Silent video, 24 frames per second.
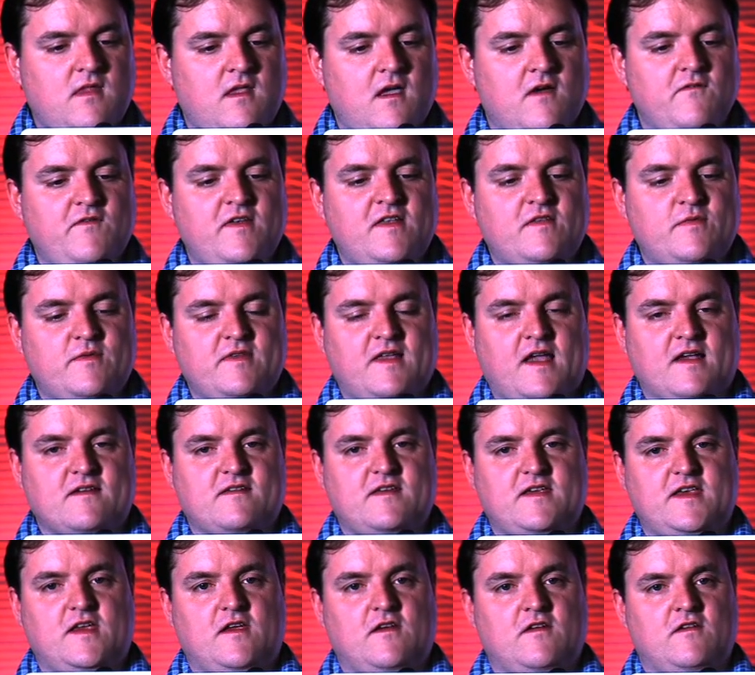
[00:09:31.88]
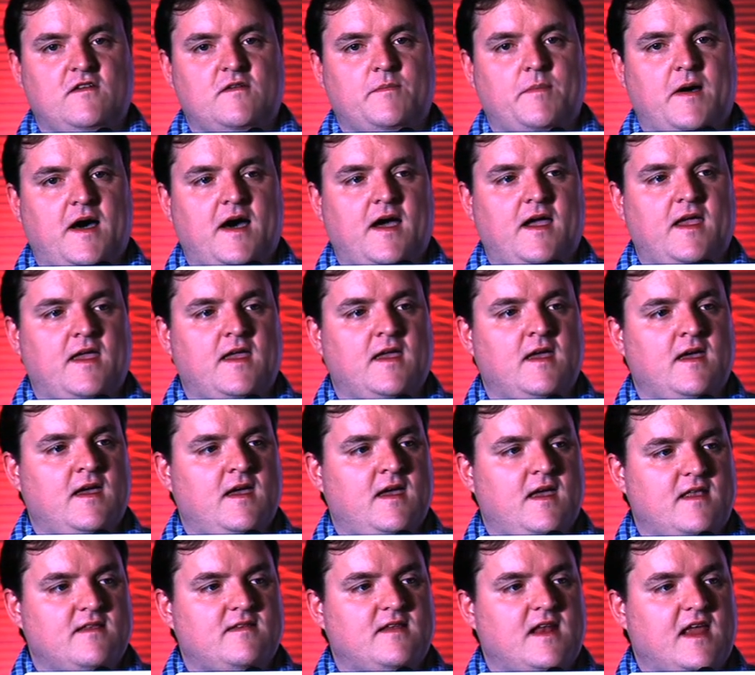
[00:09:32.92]
And this was actually used by
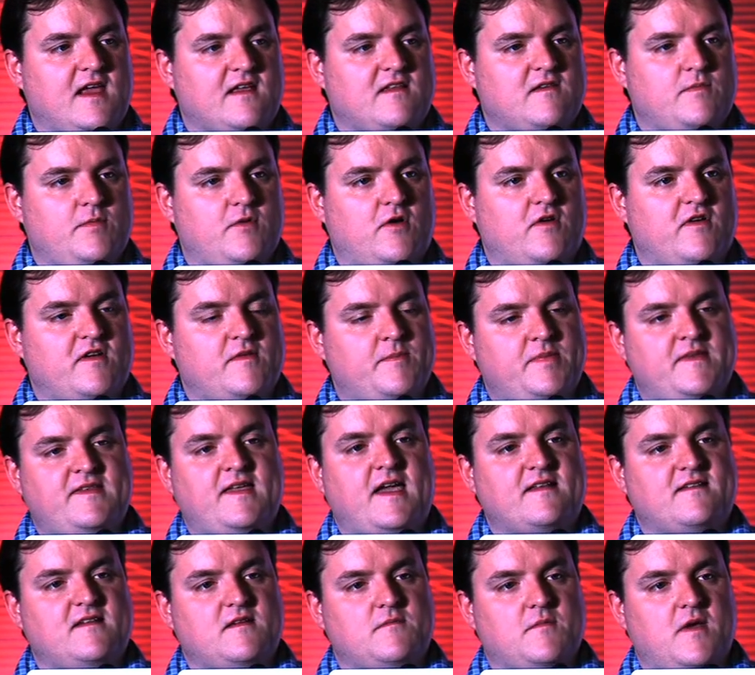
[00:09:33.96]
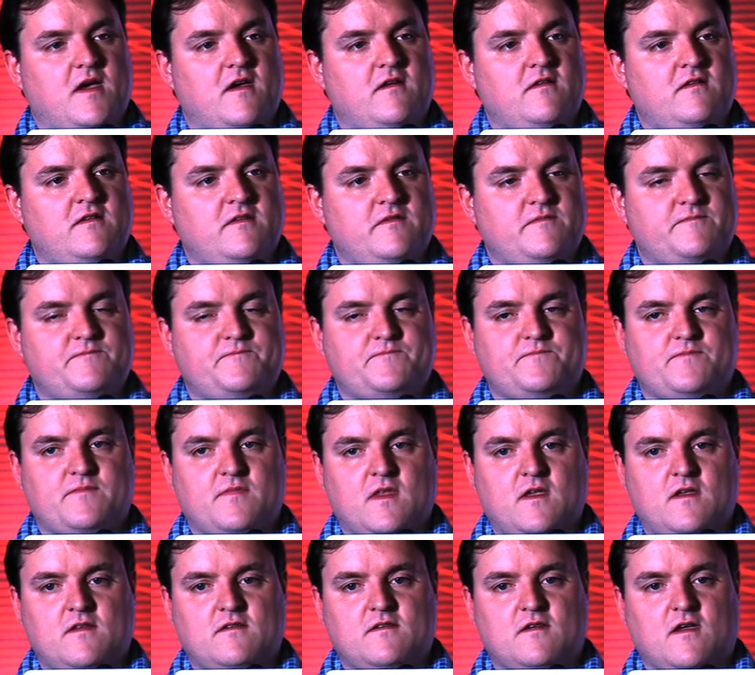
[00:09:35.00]
Internet Explorer's protected mode.
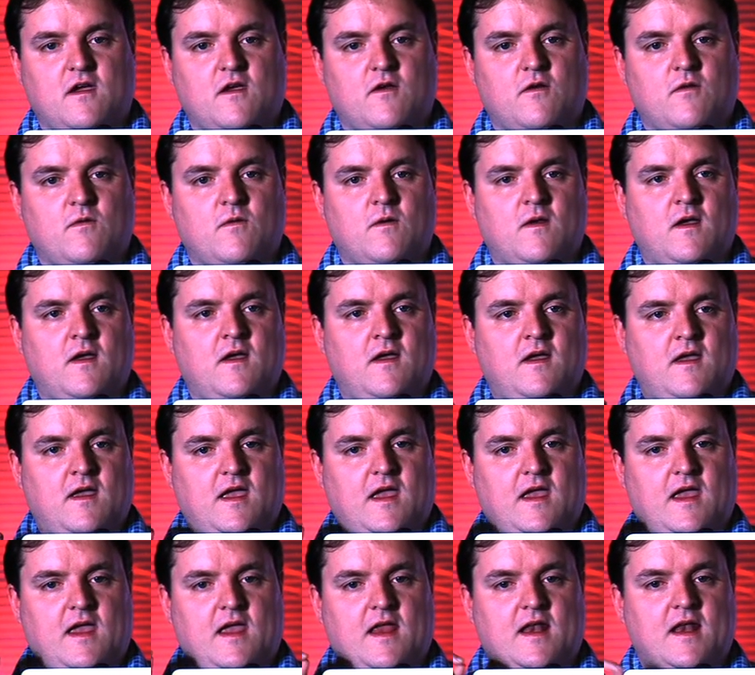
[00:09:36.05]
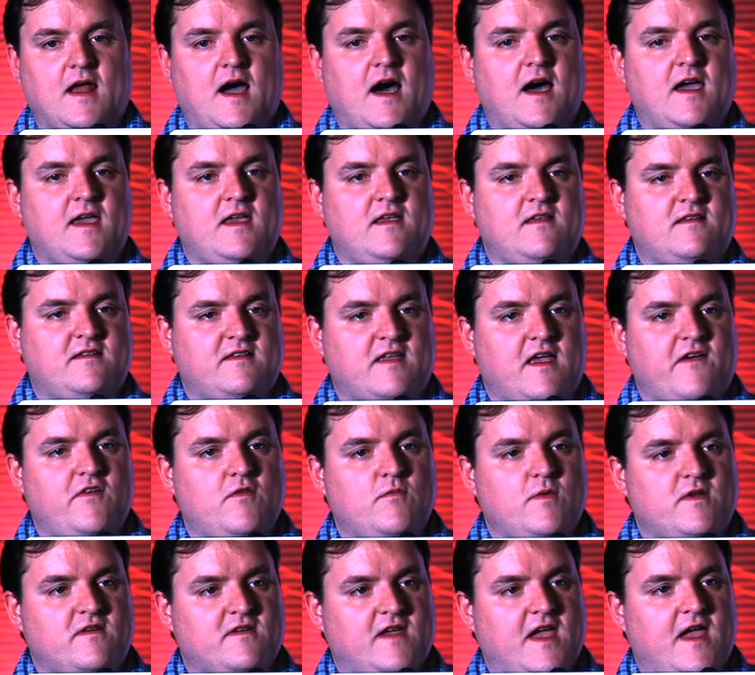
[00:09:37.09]
So in IE7,
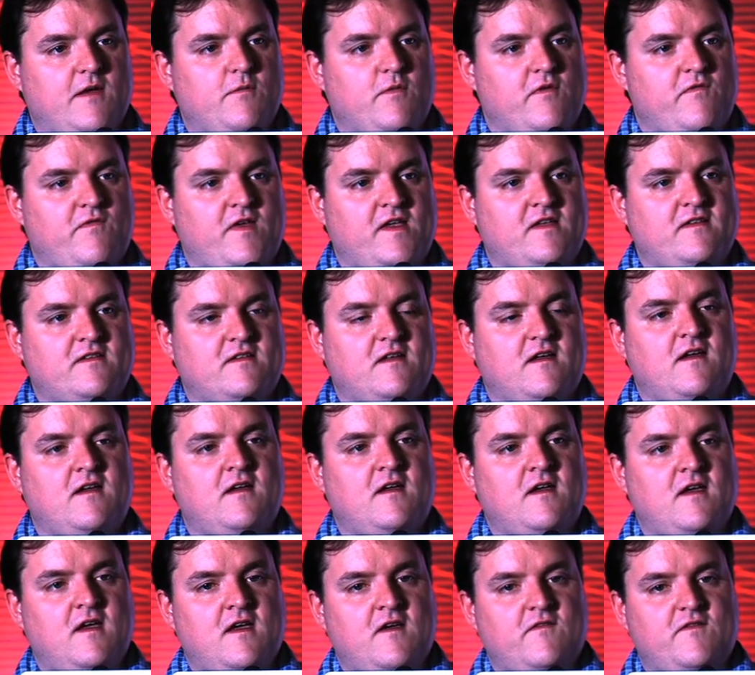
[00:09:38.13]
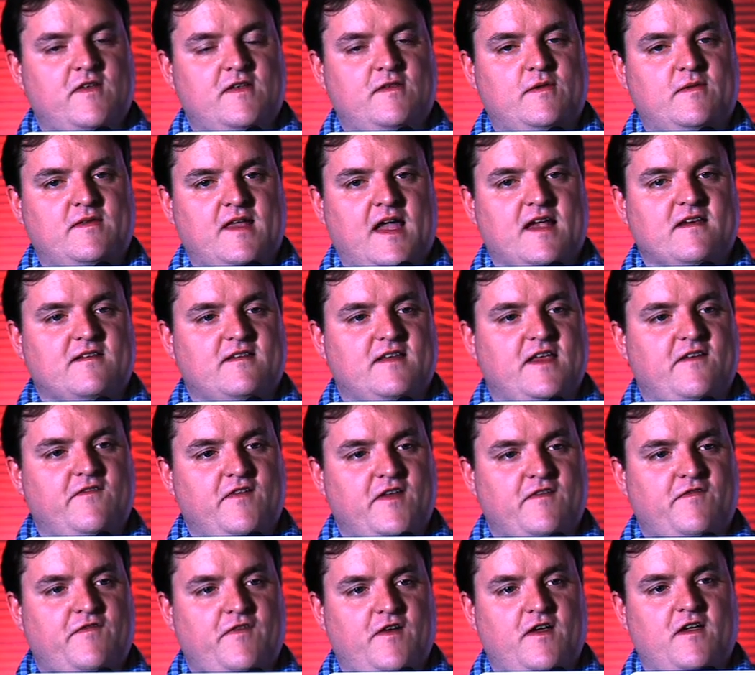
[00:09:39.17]
which came with Vista, this is actually
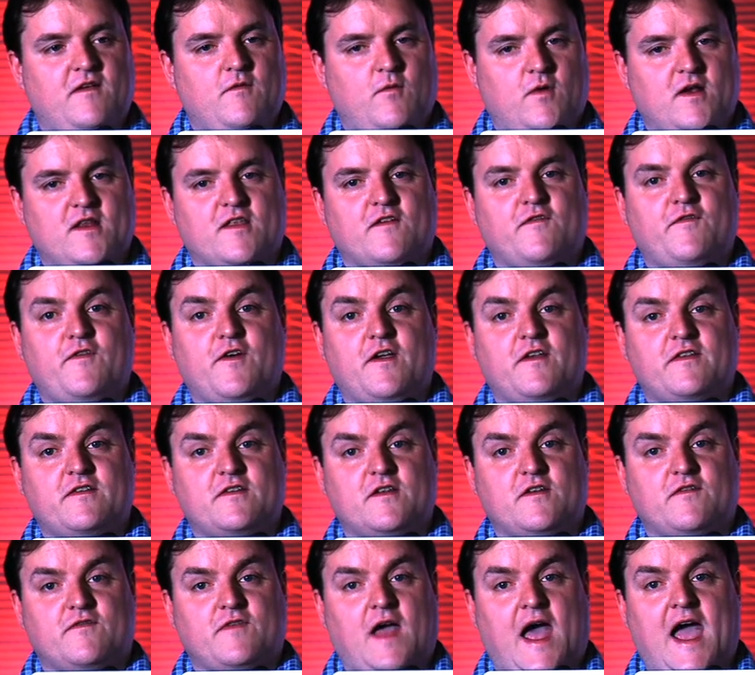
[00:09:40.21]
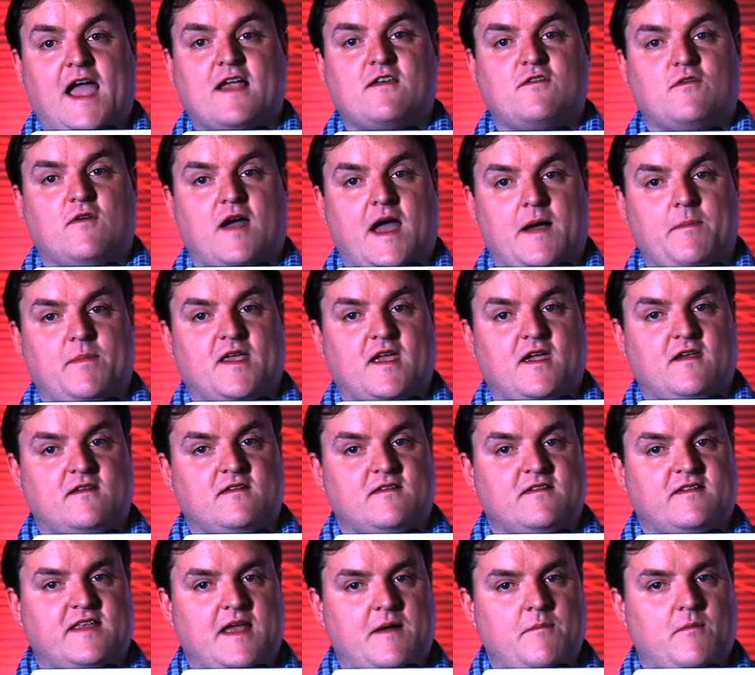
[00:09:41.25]
one of the first sort of actual
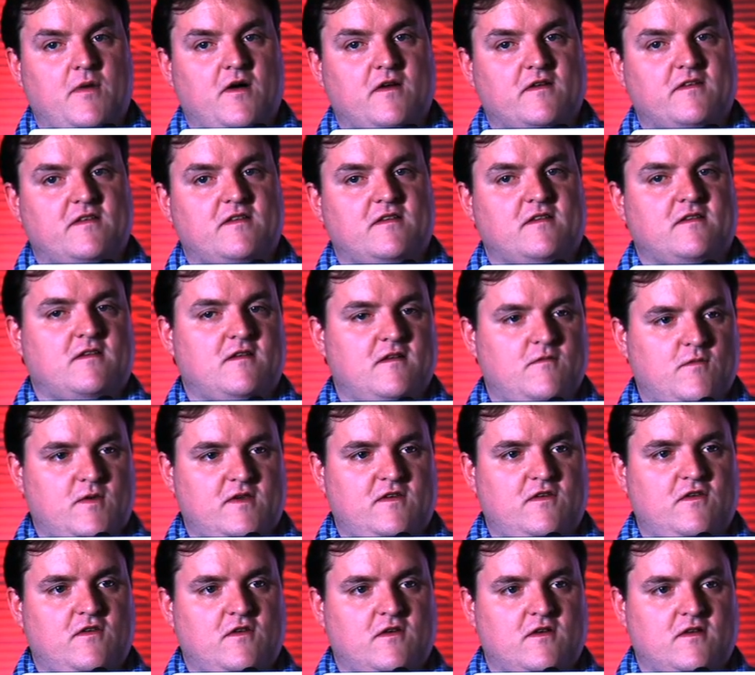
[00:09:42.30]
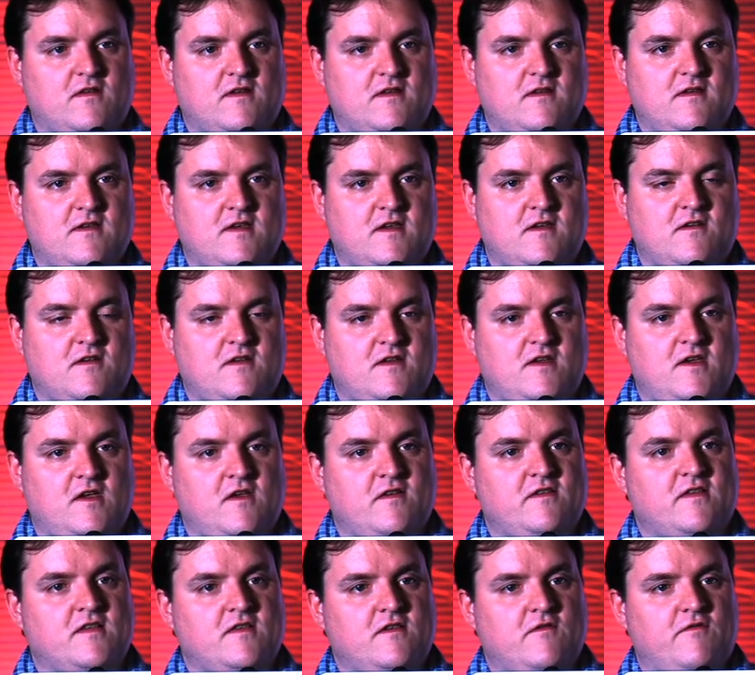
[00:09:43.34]
application sandboxes which you could
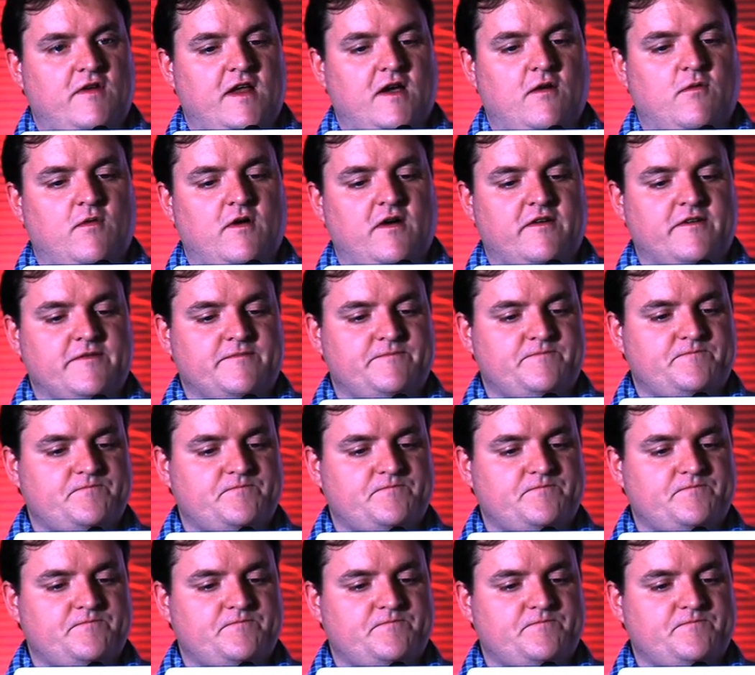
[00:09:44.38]
use in the real world.